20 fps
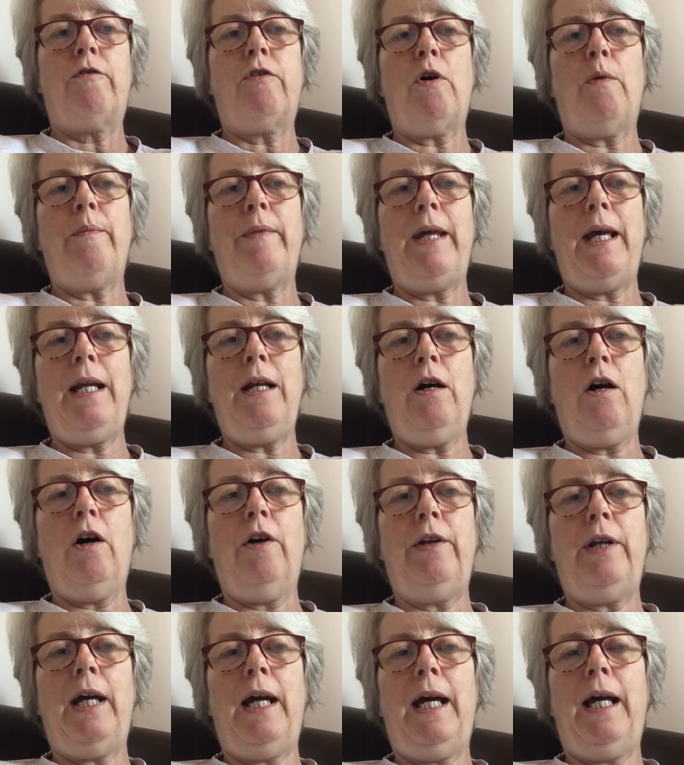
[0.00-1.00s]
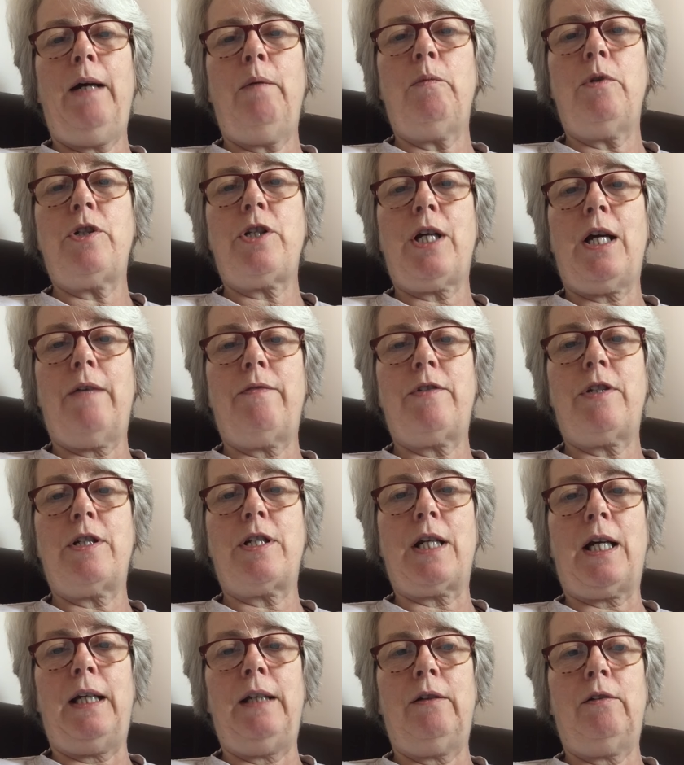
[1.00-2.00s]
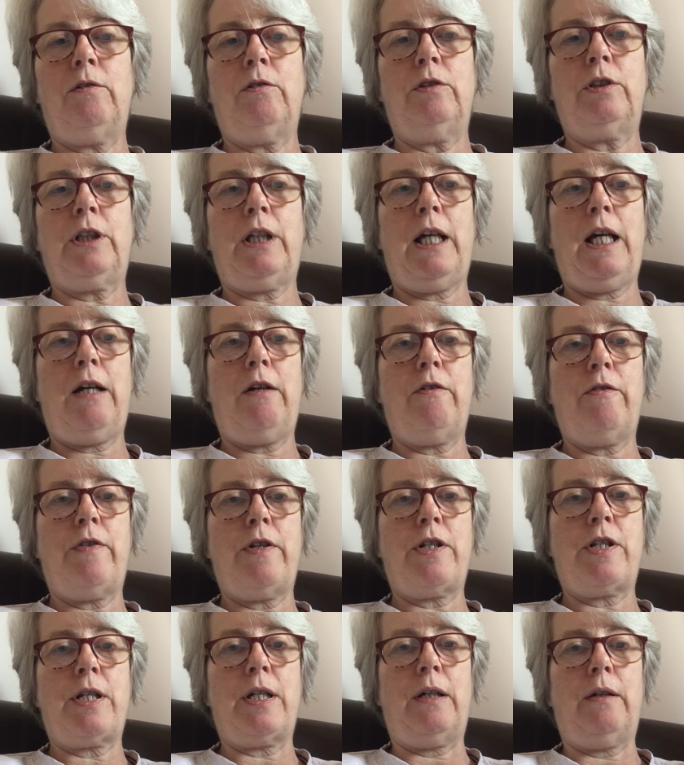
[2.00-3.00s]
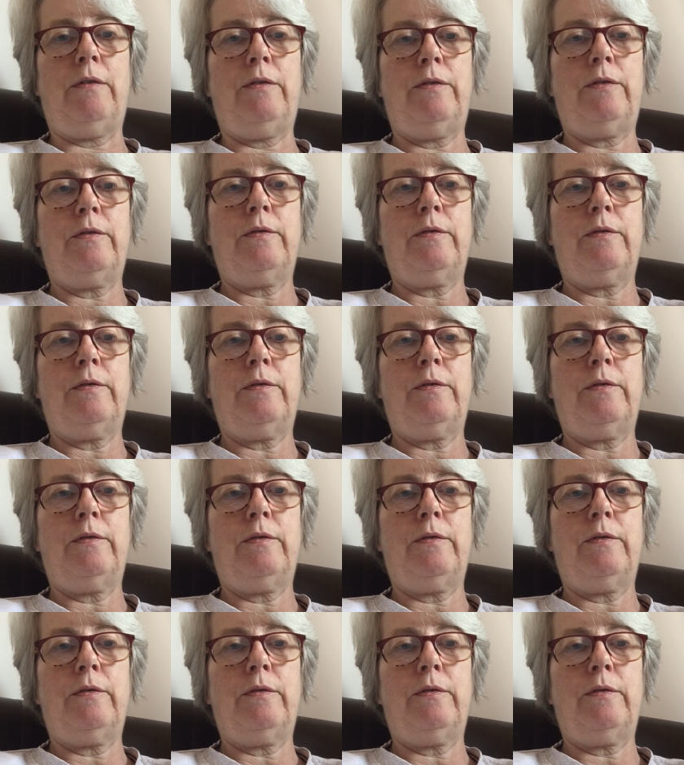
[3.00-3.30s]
From then on, Anne would have to take good care of herself.